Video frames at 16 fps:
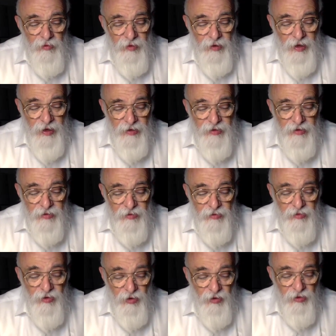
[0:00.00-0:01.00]
Class
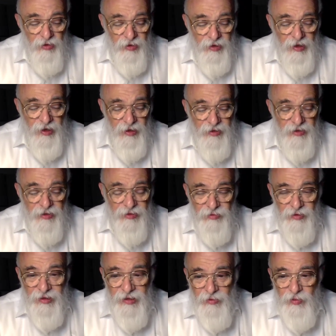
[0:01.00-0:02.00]
goy, class
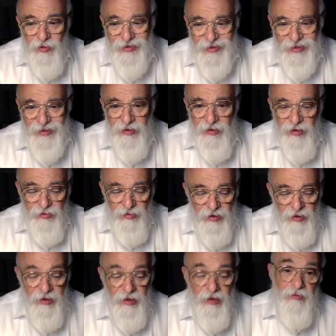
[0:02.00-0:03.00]
three within
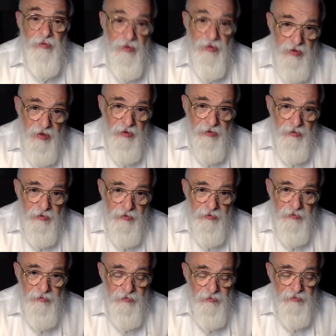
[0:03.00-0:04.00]
three, etc.
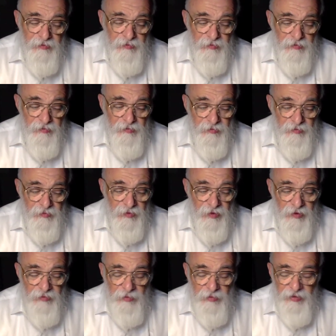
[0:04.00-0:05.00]

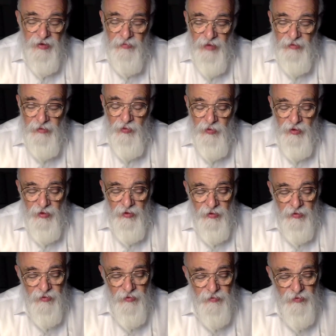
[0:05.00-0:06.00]
Yeah, remember the mind we
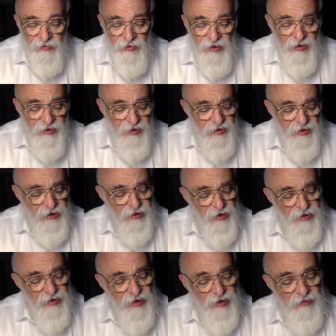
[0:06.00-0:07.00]
learned actually sent
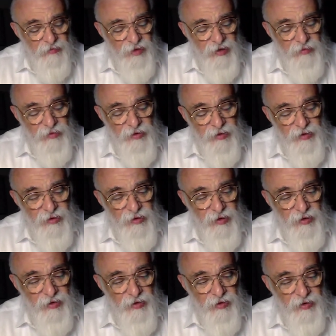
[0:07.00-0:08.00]
us to that Maimon in the
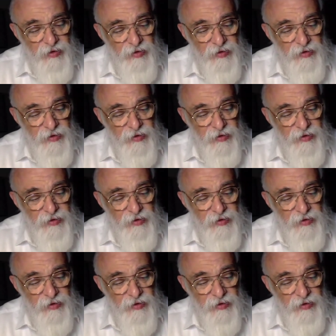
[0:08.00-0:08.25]
heart.